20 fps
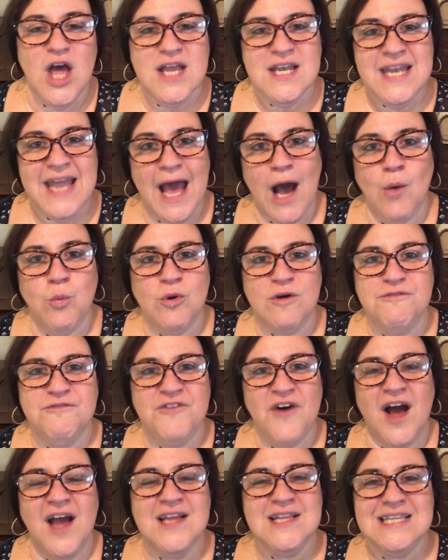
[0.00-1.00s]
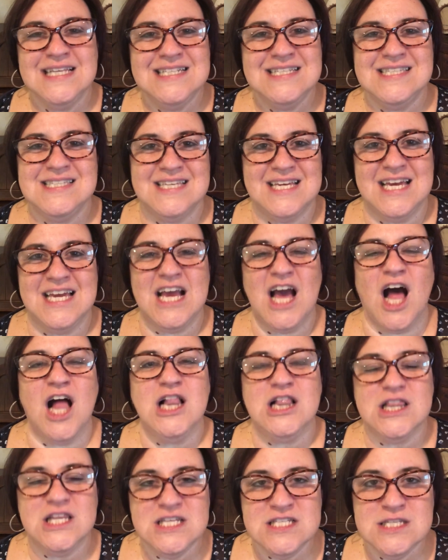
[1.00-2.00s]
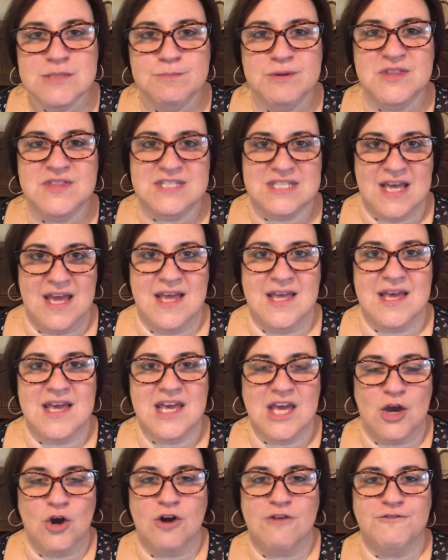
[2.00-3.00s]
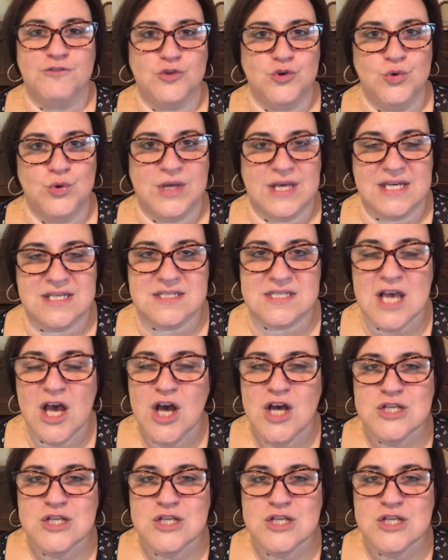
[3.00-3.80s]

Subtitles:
Now we're finally seeing Elizabeth taking care of Lucas.